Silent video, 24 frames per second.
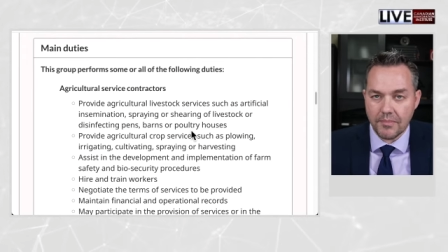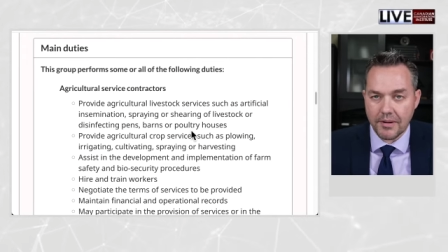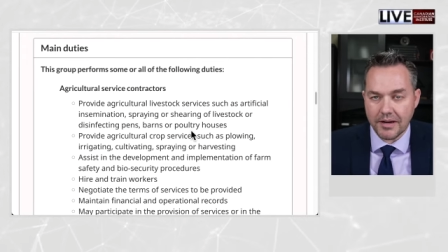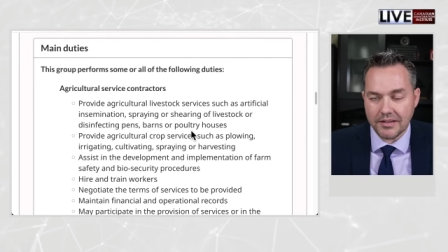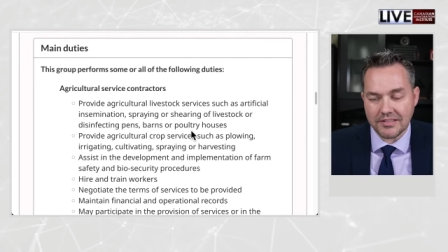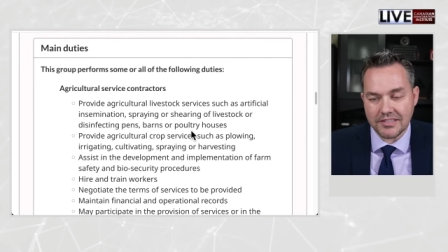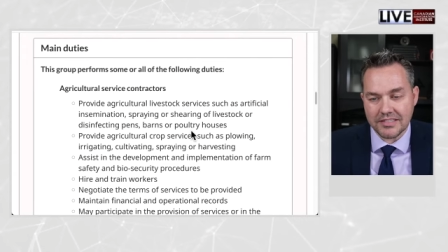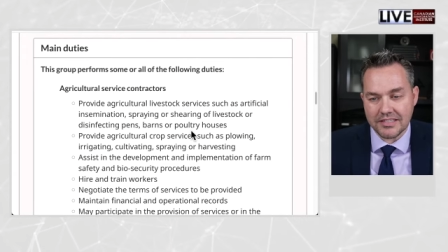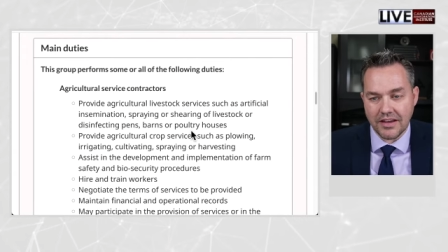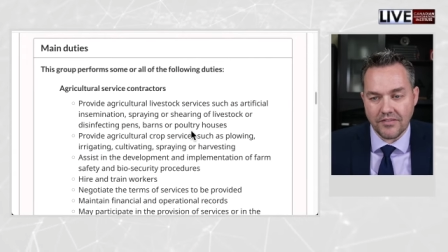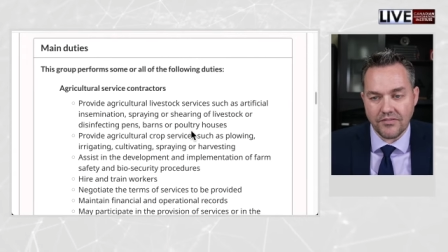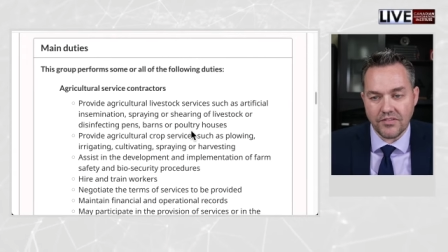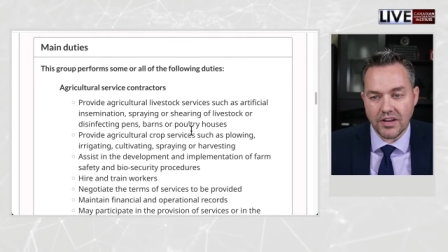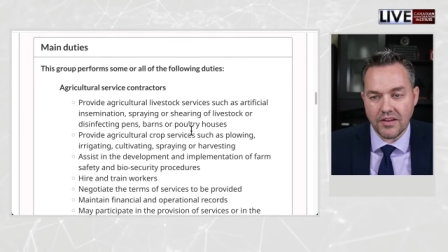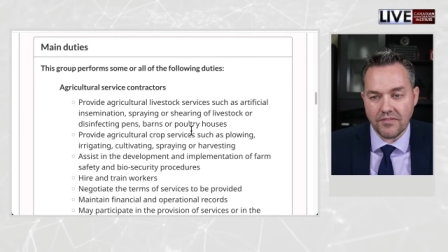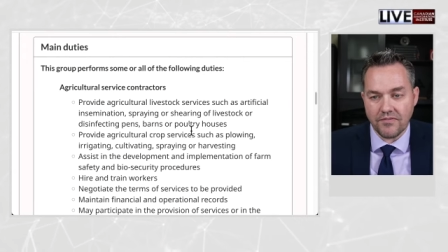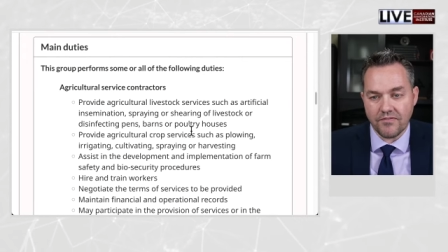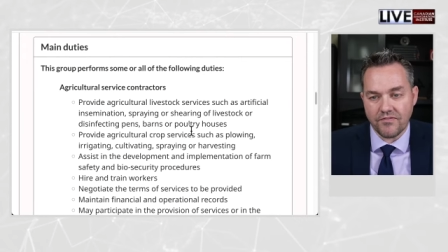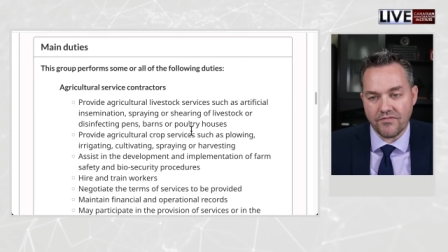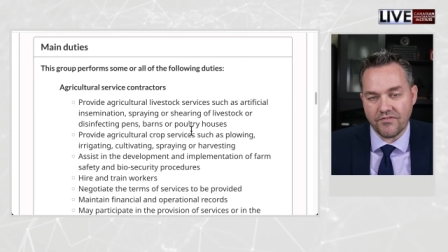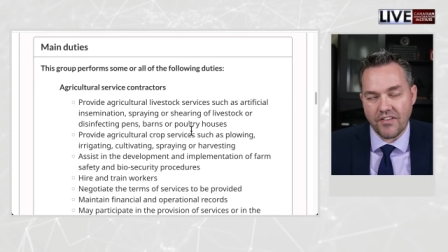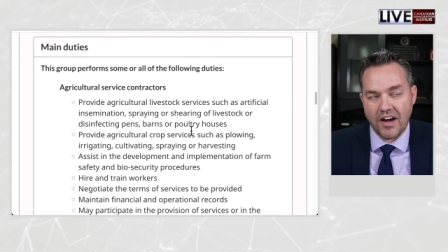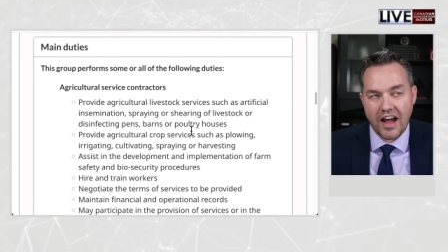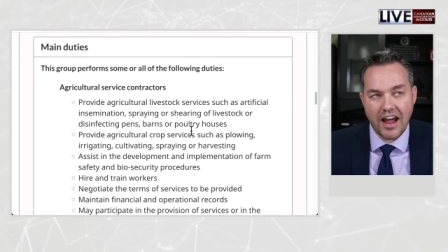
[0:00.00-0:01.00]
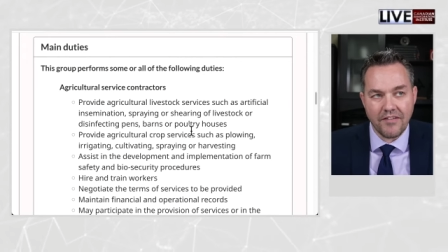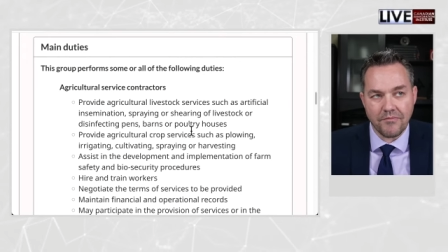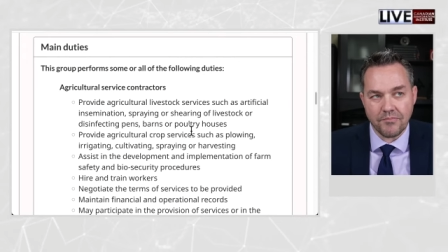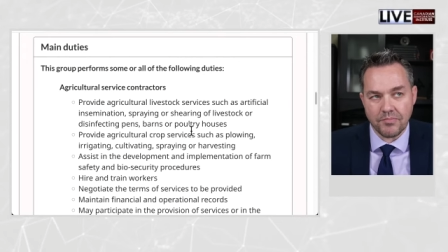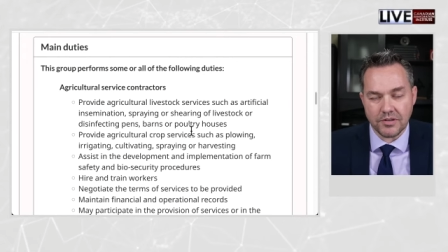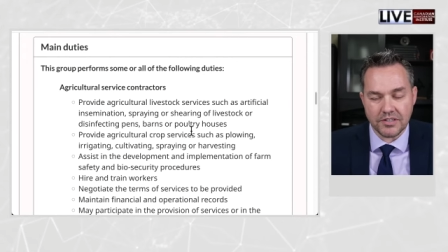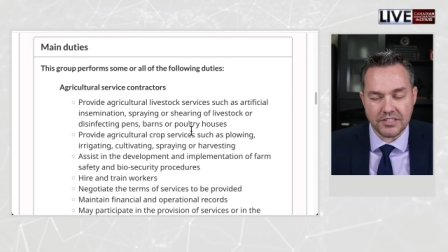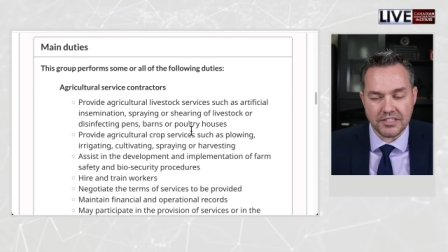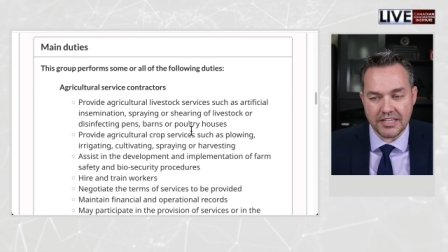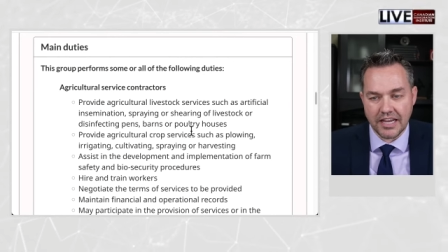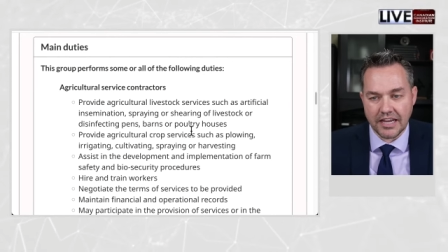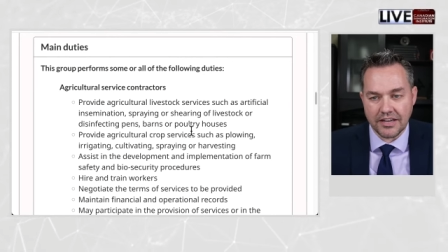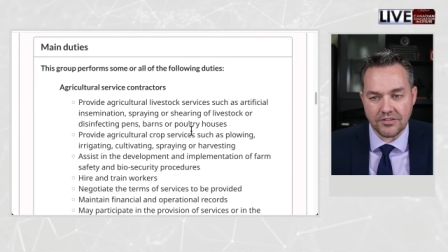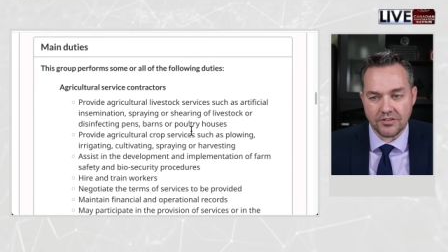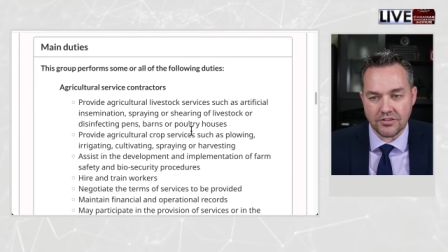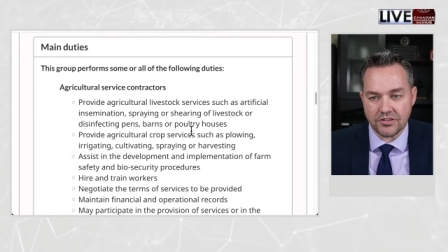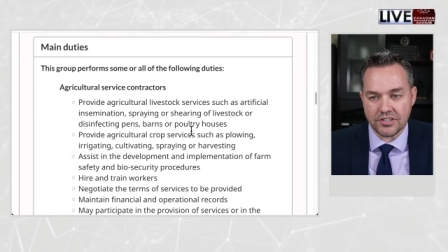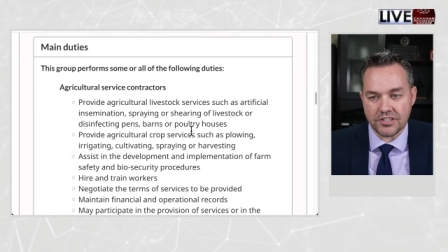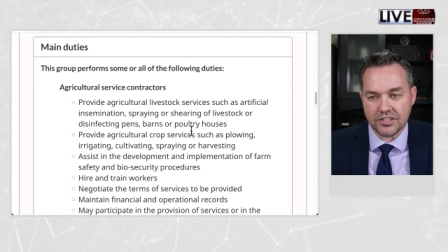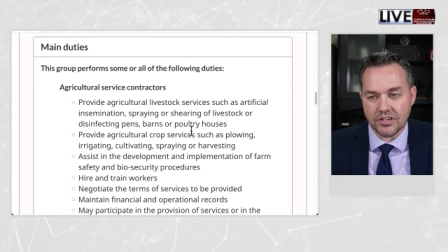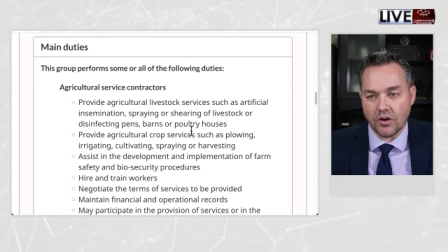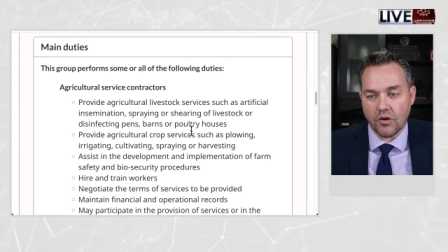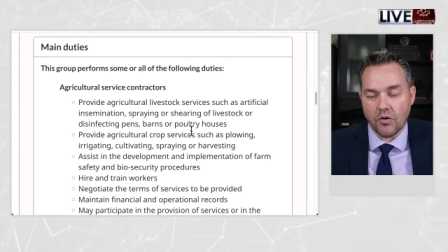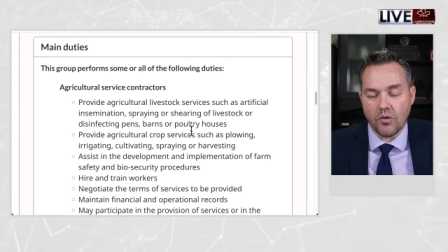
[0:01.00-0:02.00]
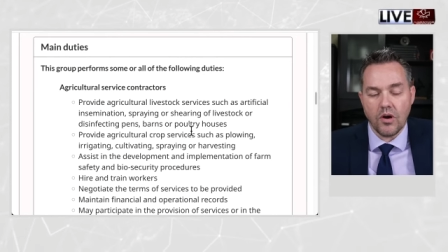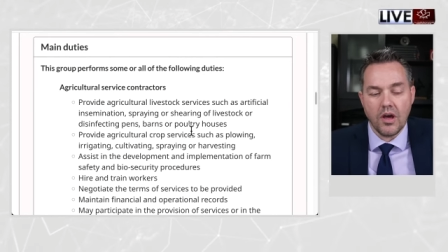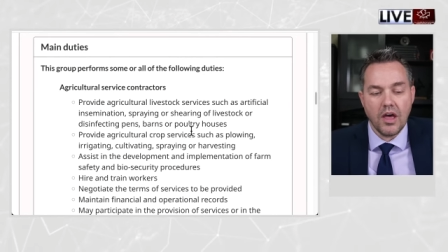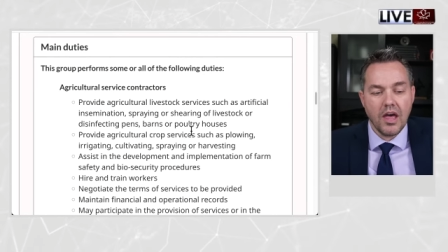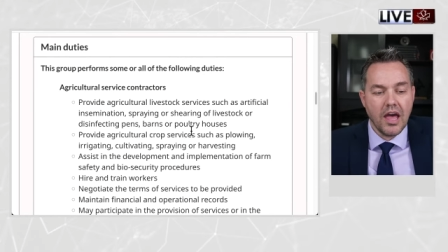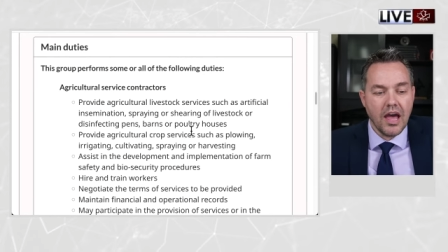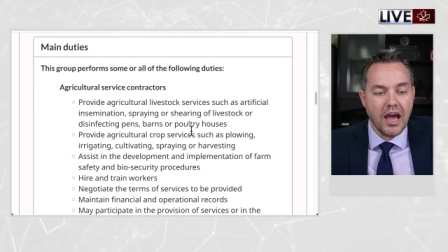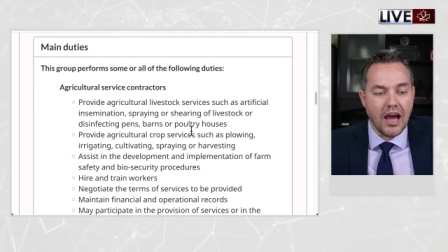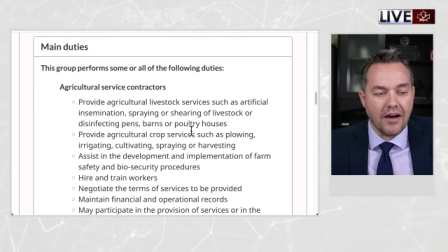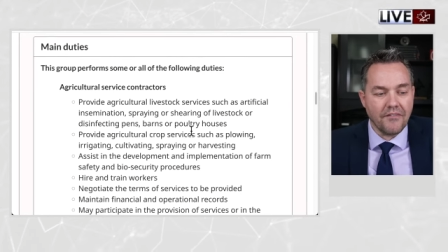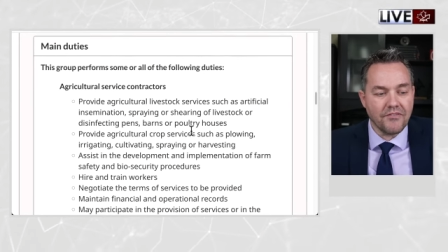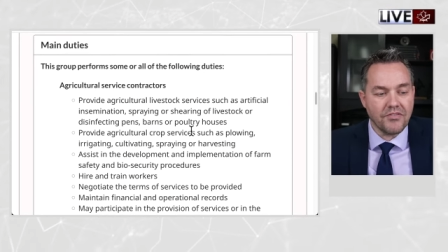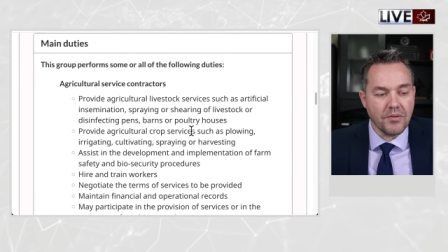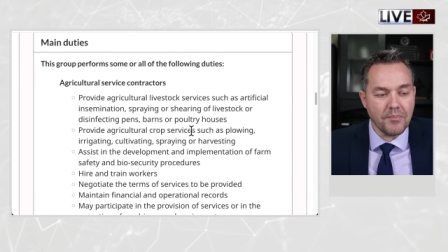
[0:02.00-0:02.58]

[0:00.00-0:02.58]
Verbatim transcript: or about 75% or so